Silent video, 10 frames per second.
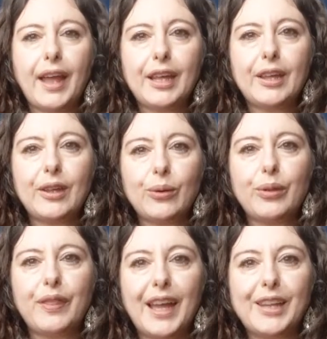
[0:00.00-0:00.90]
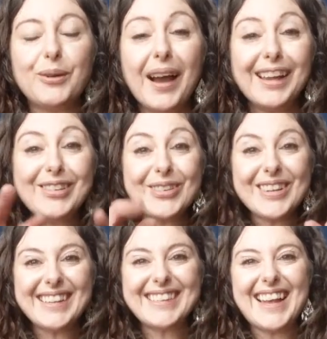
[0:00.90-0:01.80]
Thank you. Thank you. Hi,
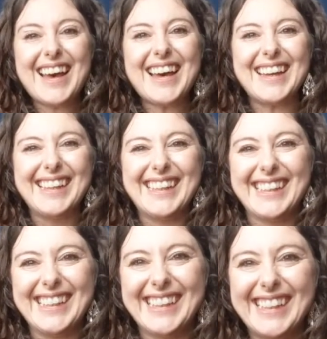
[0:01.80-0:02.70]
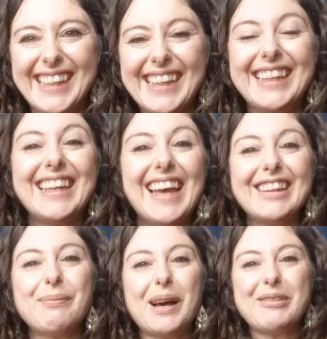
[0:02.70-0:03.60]
Teresa.
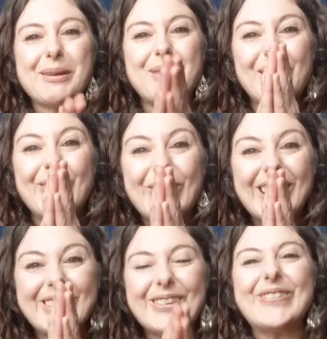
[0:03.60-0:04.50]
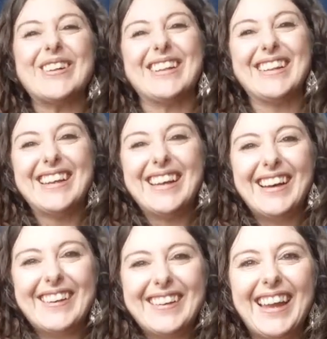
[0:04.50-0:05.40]
Yes, Padre Pio, wonderful.
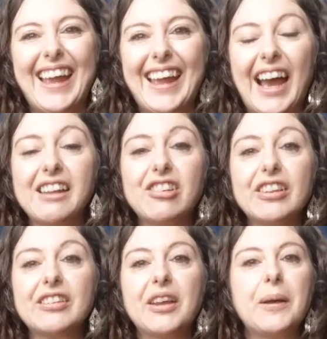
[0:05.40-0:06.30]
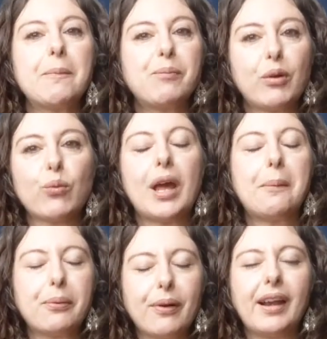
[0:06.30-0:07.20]
Okay, I just read a
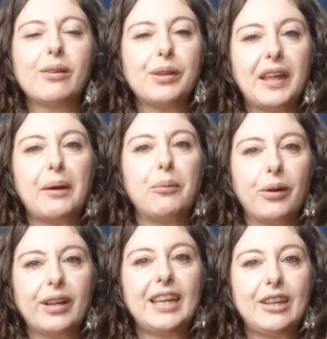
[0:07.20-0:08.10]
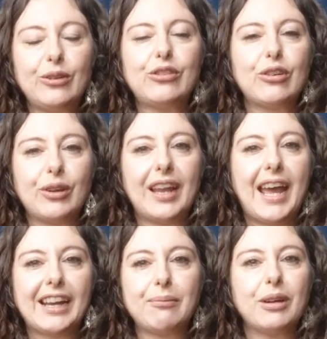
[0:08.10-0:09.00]
prayer with him where he used her
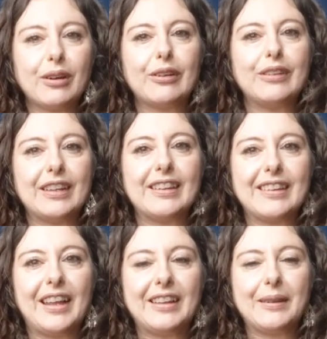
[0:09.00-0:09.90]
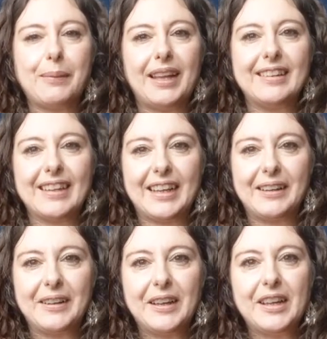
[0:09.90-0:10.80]
enact miracles, and it's amazing.
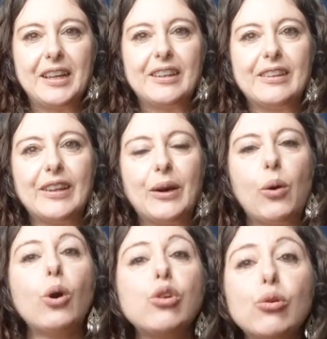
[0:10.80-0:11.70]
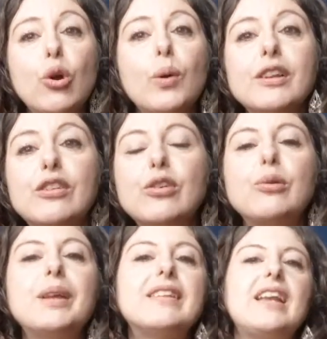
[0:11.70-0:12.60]
So, oh, don't know what Zoom
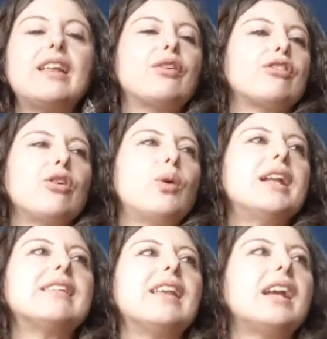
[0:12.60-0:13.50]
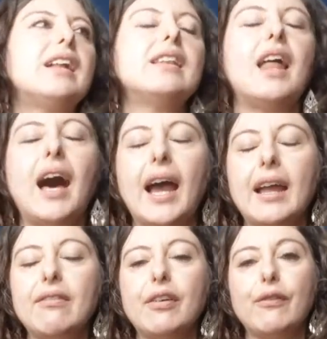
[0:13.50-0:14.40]
is either. So it's like a
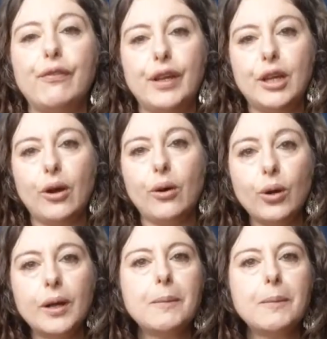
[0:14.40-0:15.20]
live video,